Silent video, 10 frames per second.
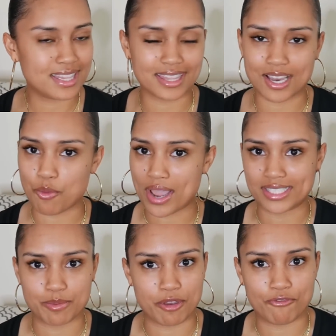the White
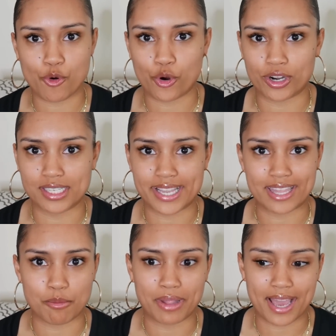Cement 4s
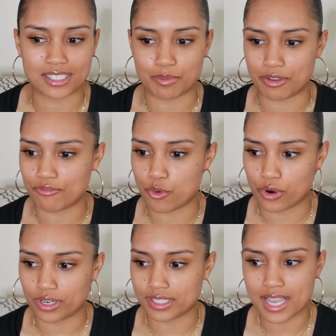and the Black Cement
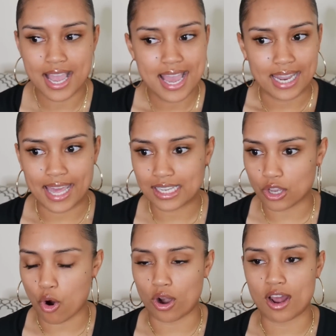4s, that's
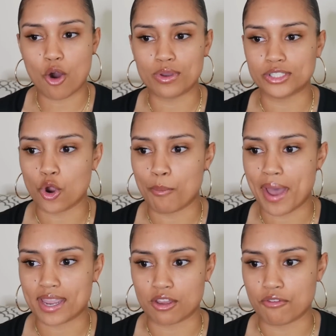hard. I always go
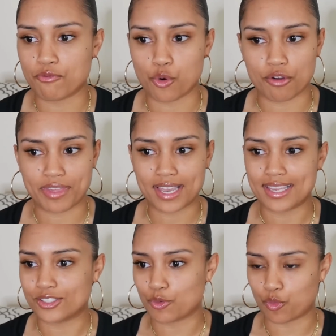back and forth. That
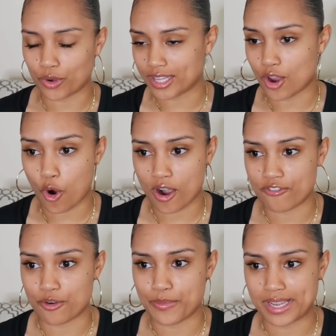is really hard
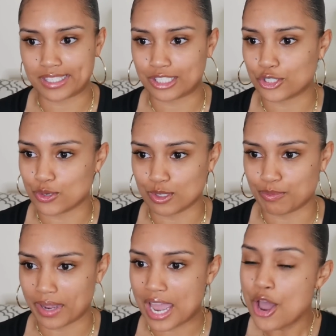for me to choose,
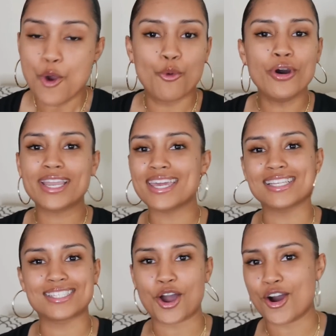but we'll get
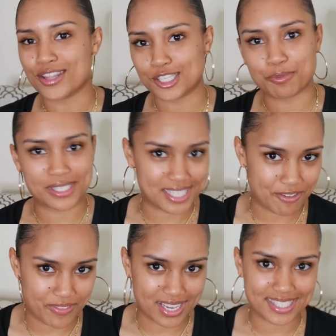into all the
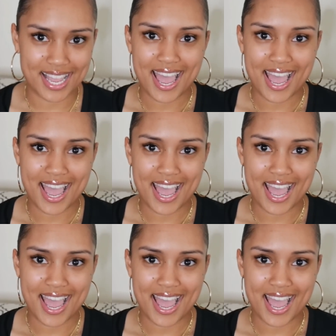specifics